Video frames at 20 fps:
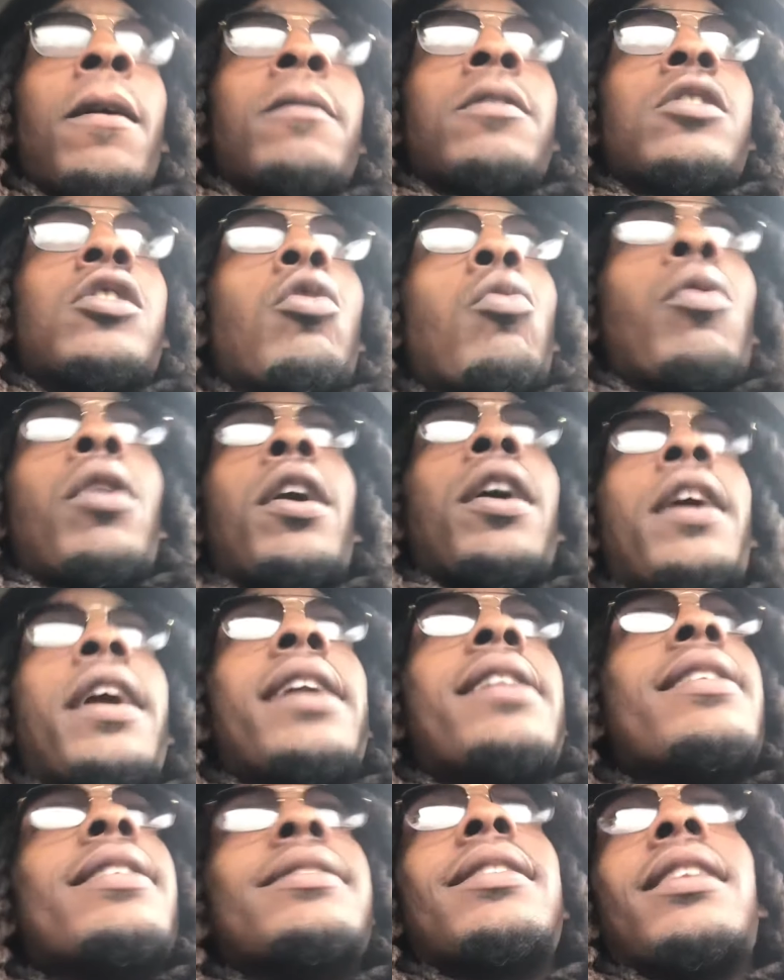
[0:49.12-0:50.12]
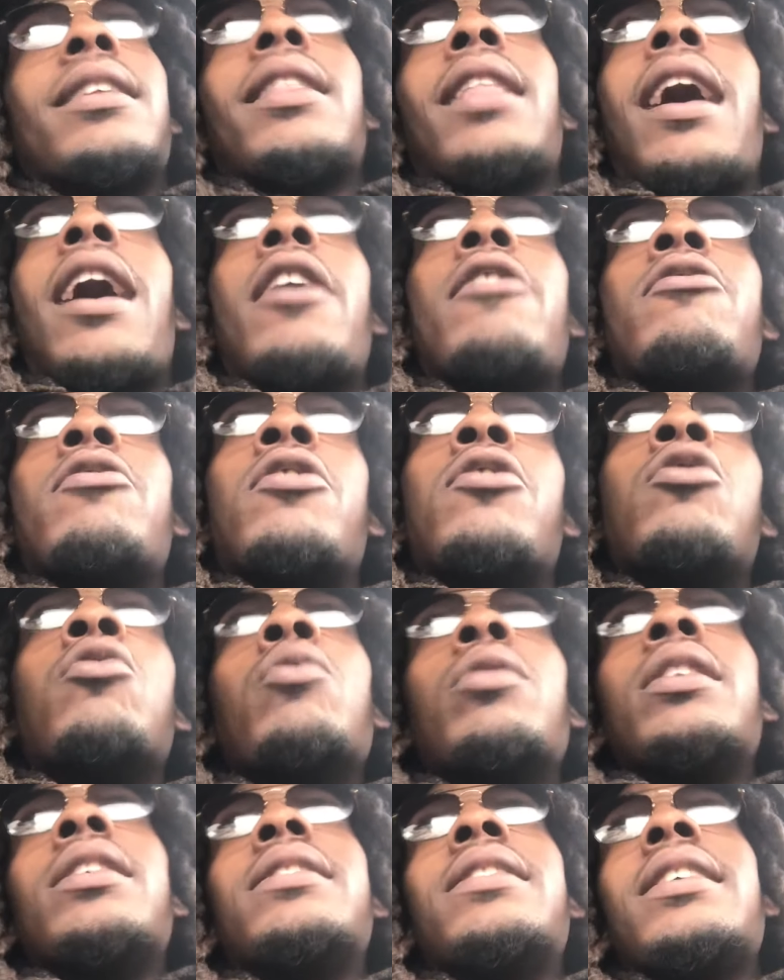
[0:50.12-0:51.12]
to where it doesn't allow you to
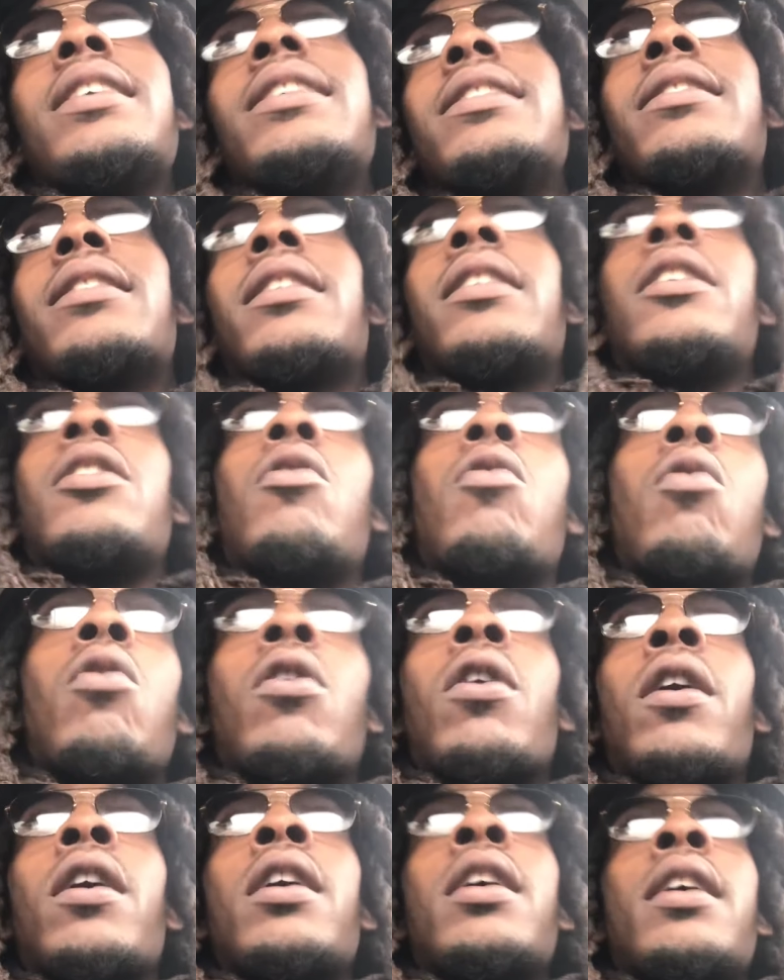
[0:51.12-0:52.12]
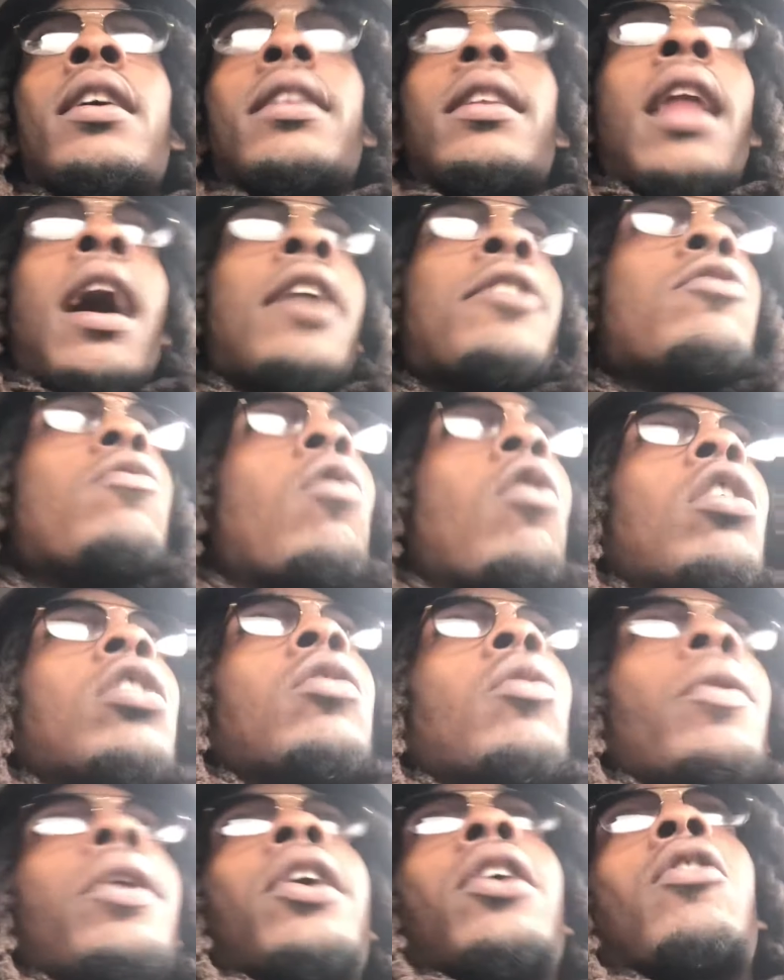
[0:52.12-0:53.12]
do it as easily or now you all
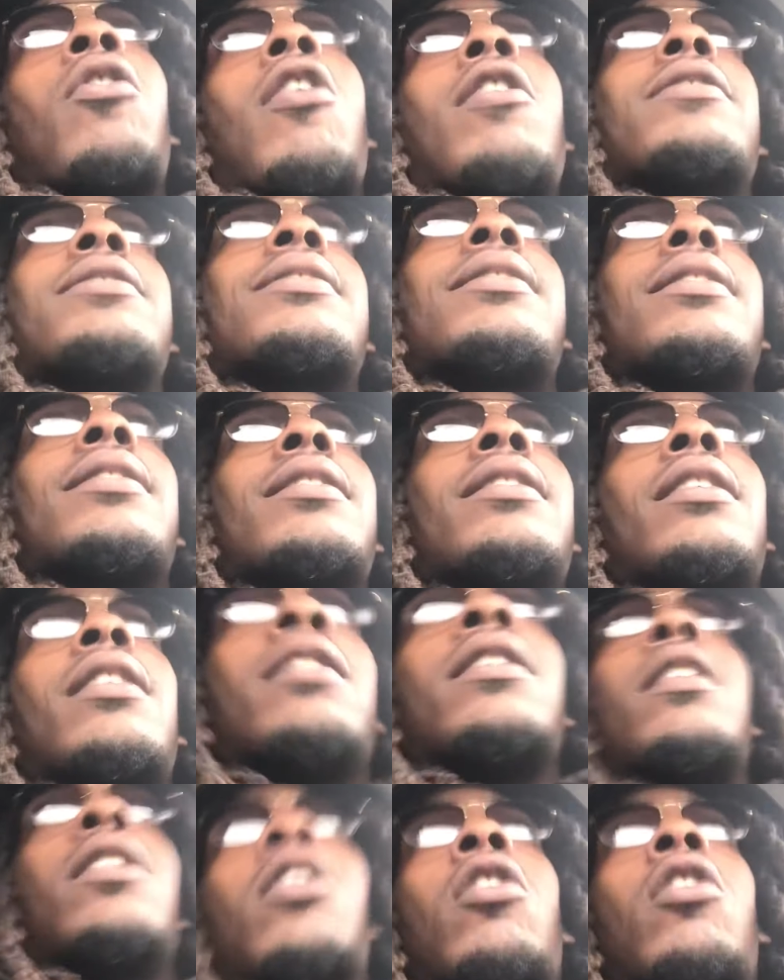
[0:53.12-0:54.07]
the way across uh,